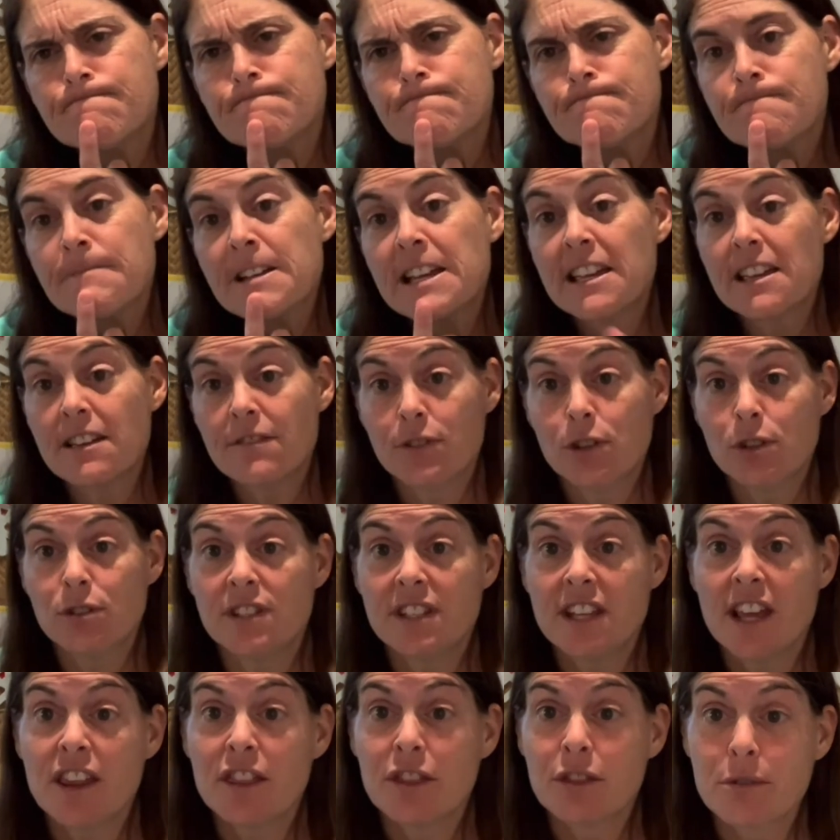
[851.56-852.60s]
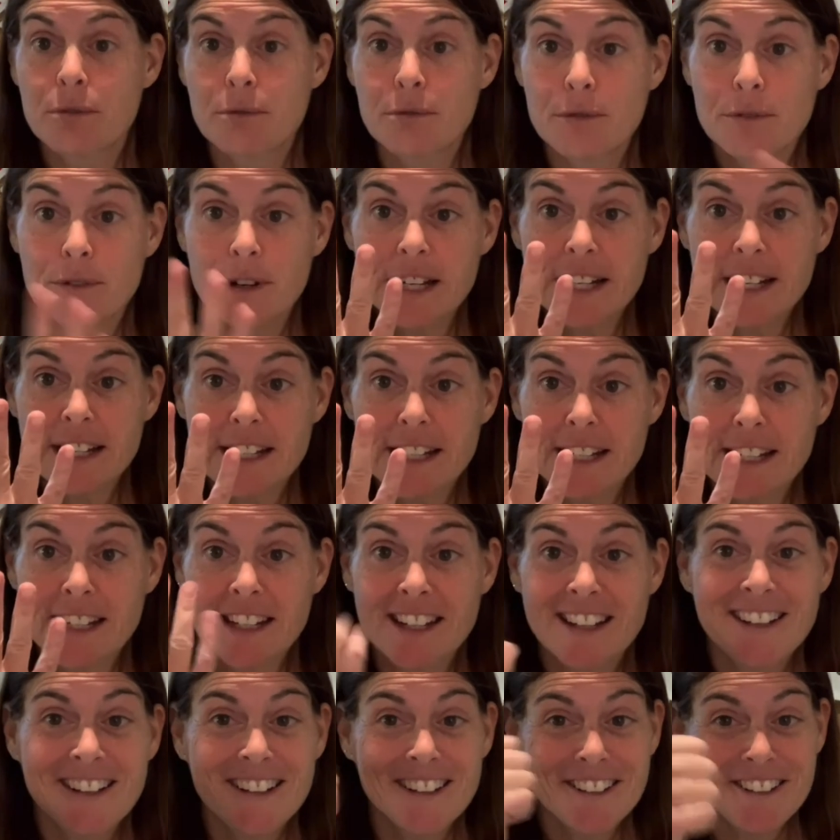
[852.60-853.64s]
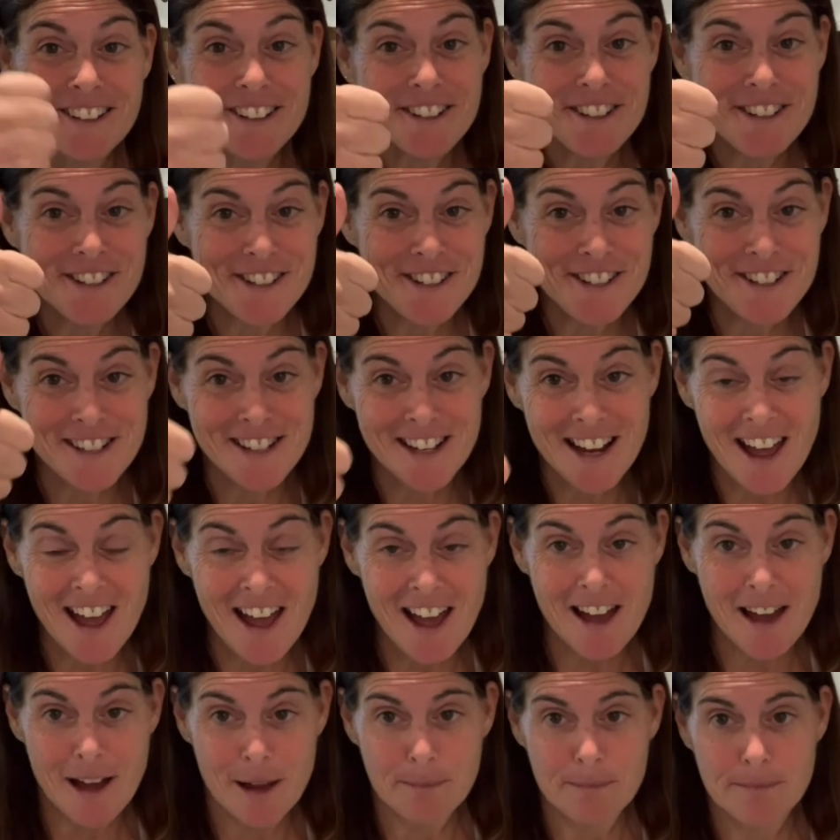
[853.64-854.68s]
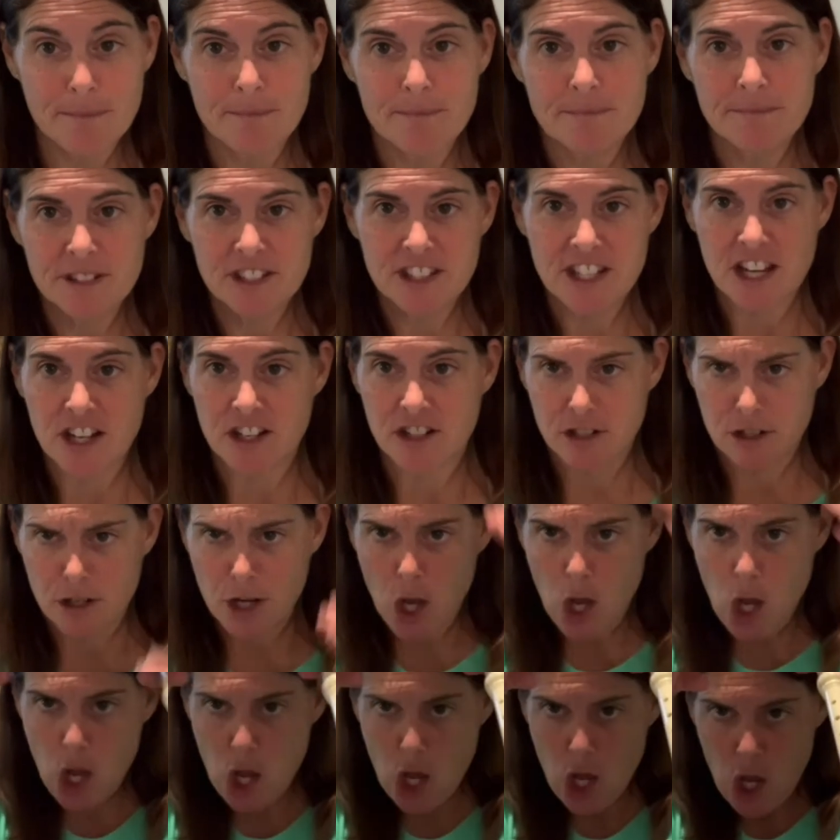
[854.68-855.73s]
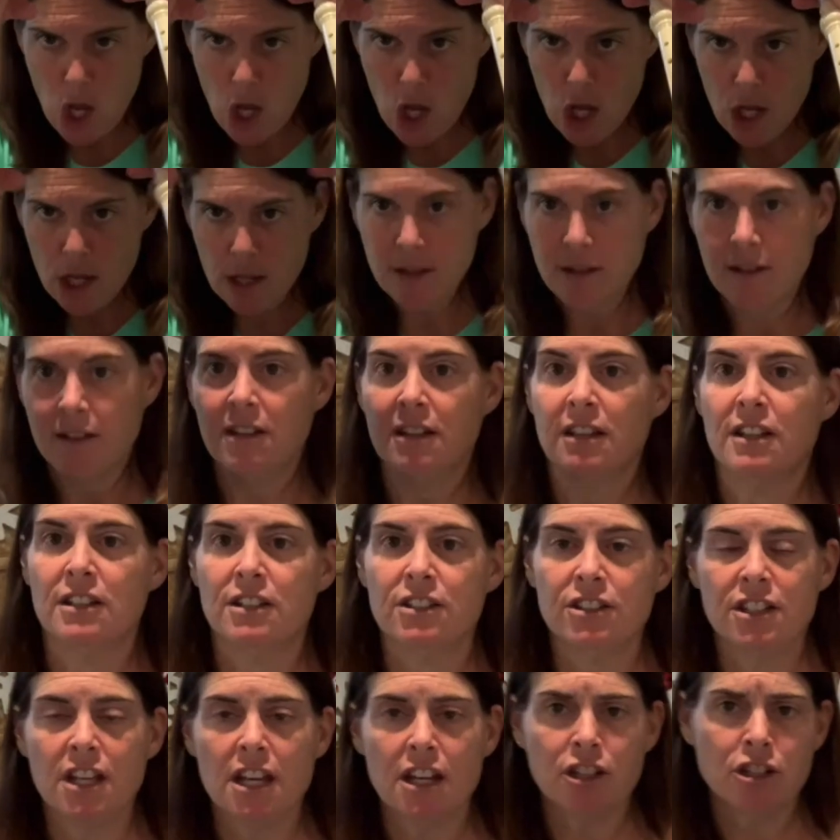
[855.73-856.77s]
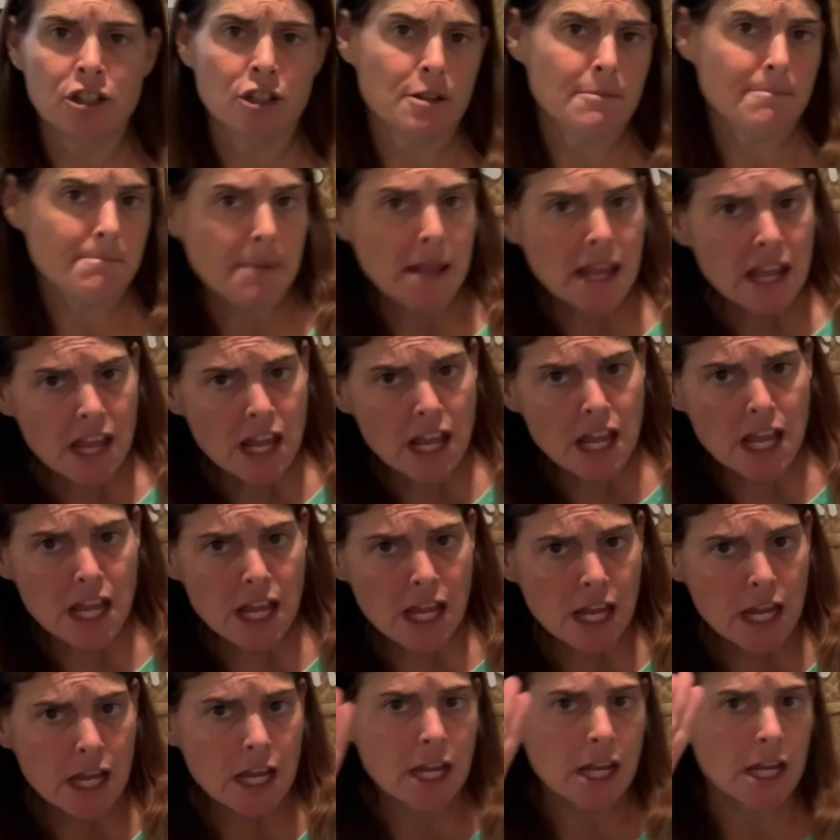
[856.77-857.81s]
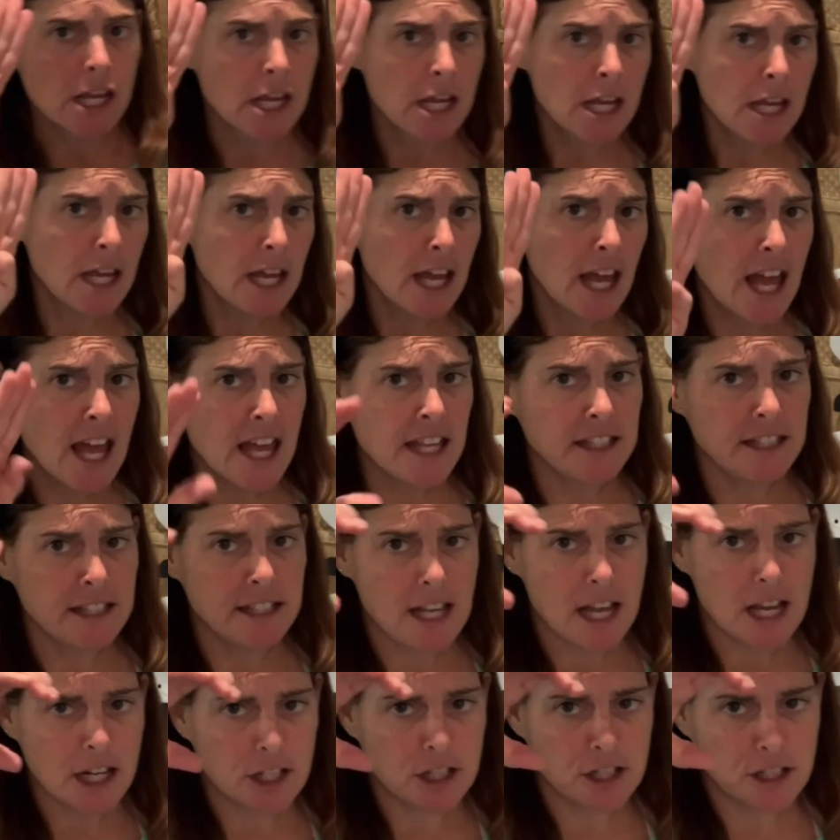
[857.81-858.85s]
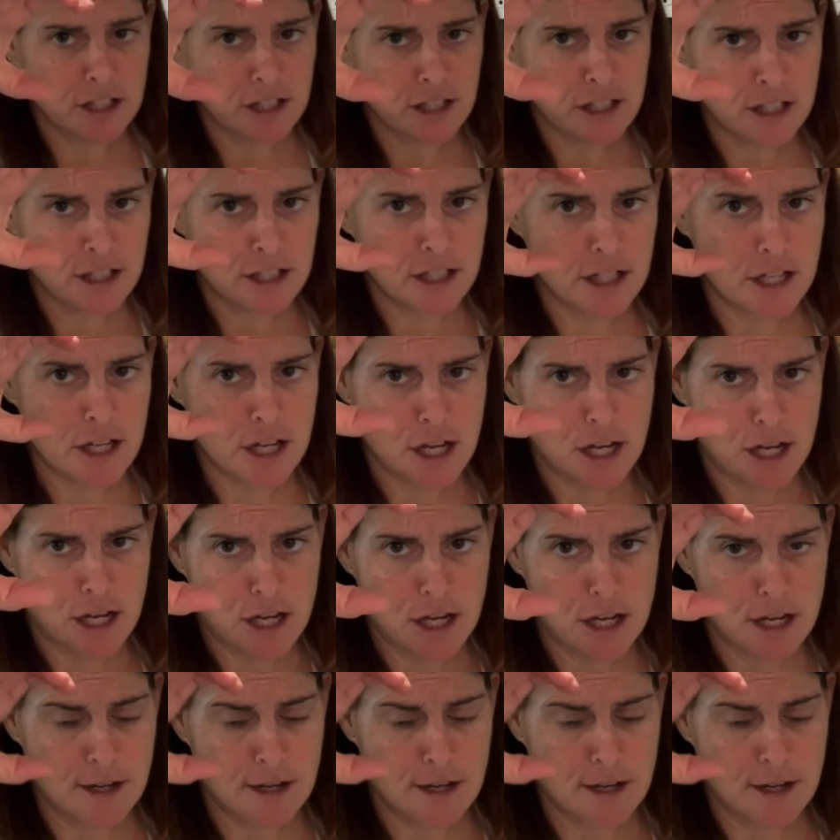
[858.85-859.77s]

If you said 3, good job. Section A, Section B, and Section C.